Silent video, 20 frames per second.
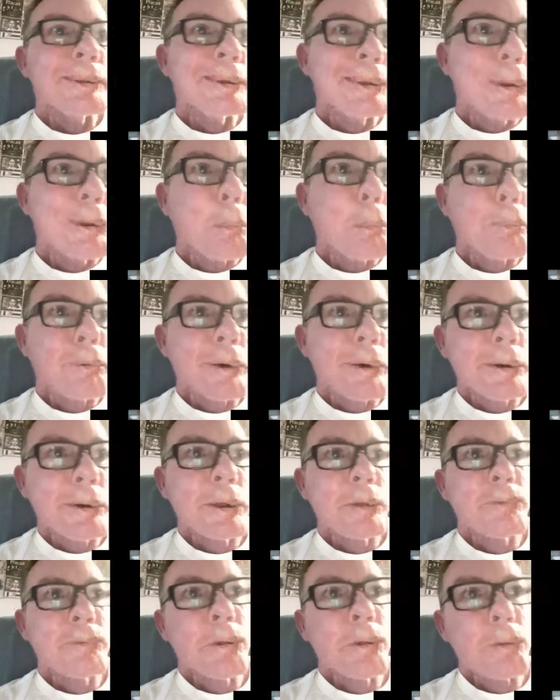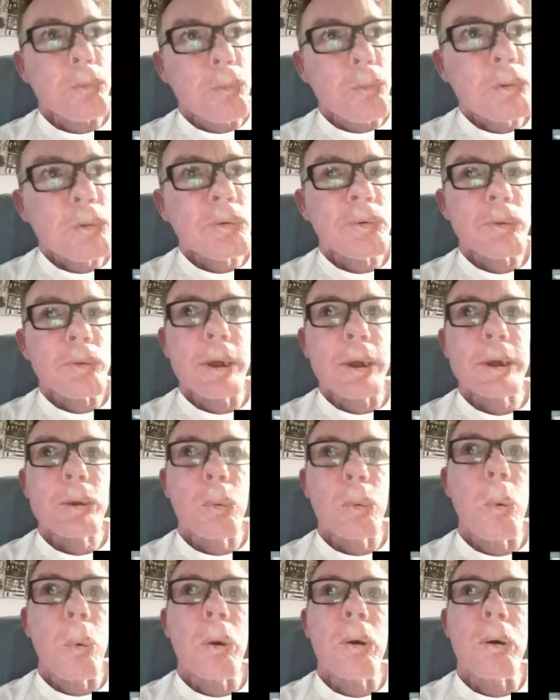know, a product that looks like
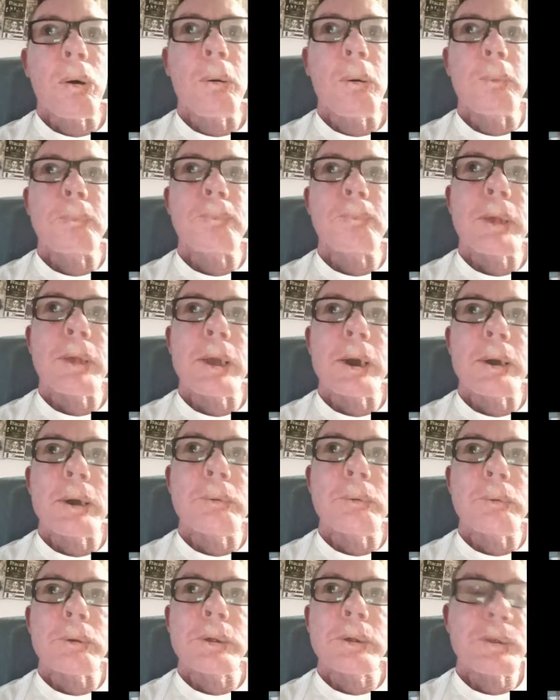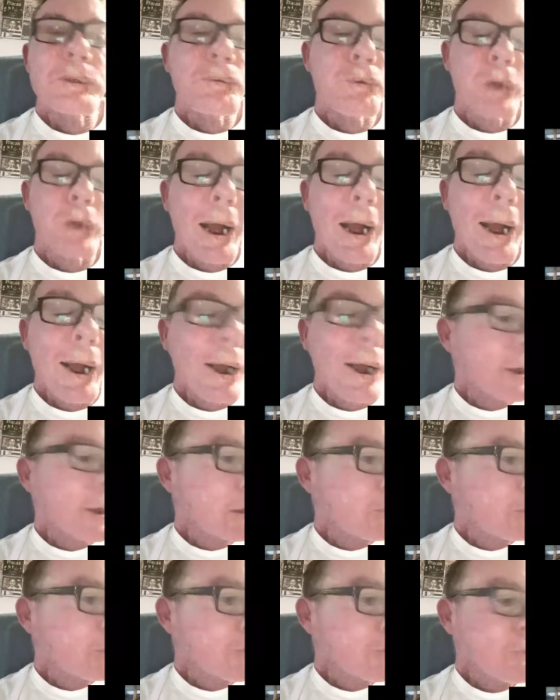oil and gets you high. I
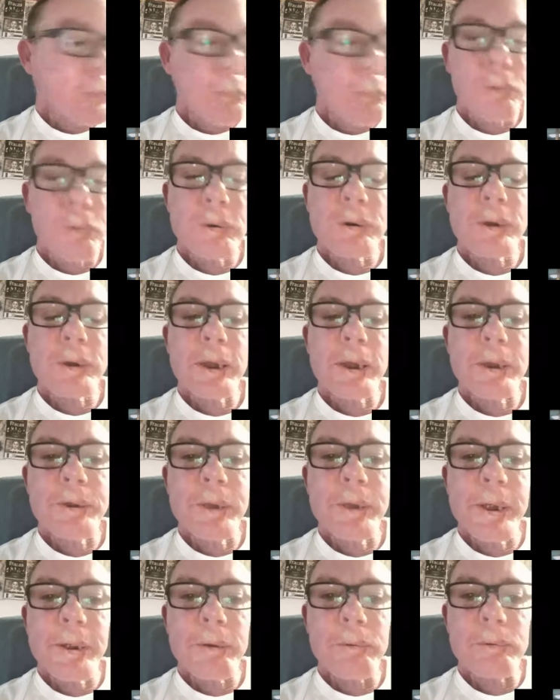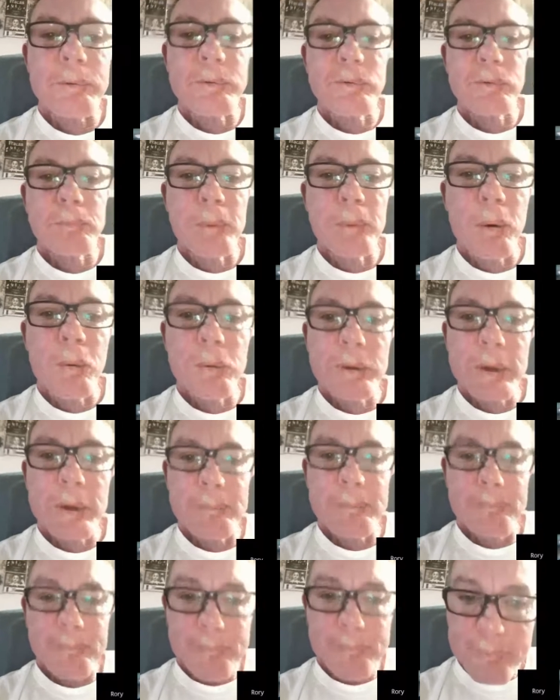mean, if you put it on a nail and smoke
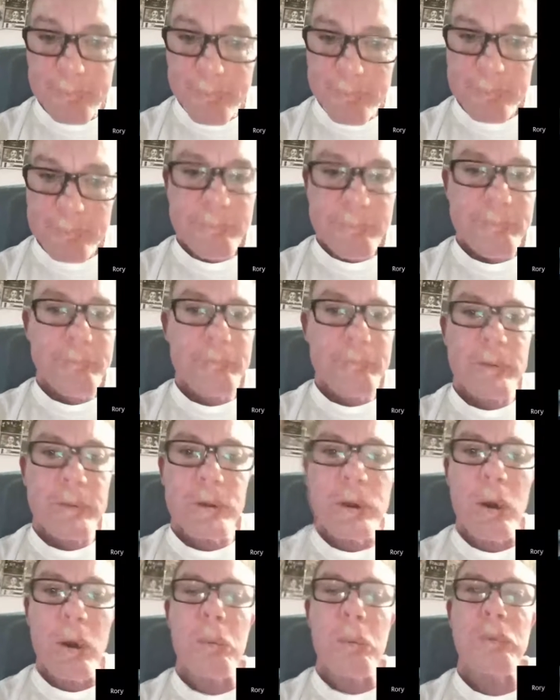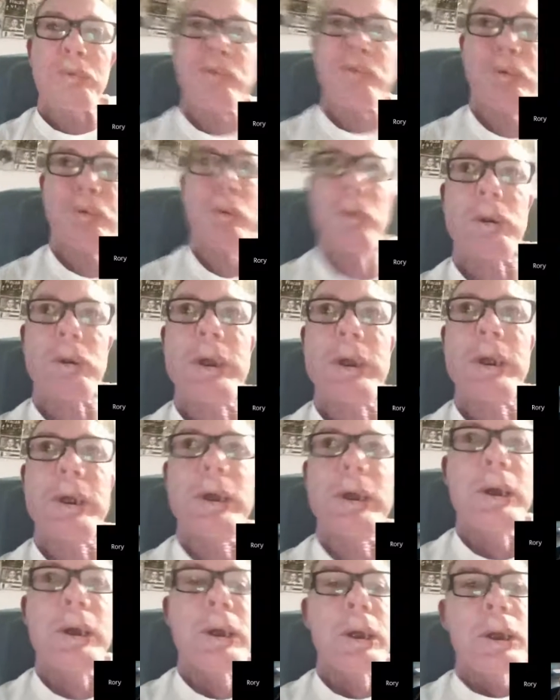it, you know, it will
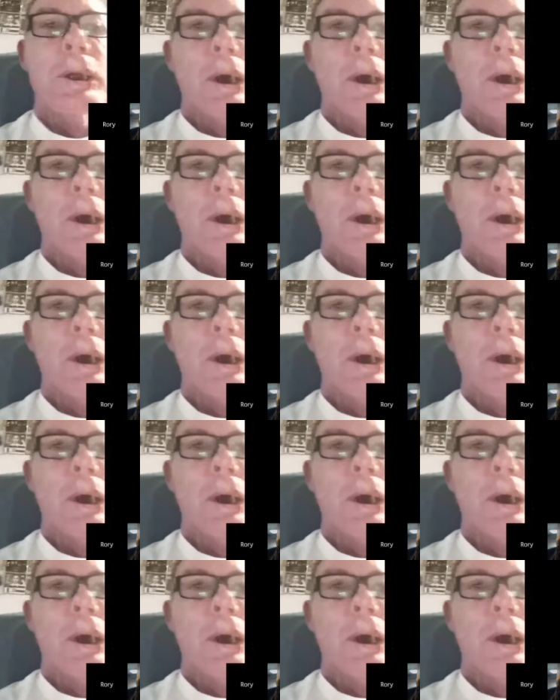certainly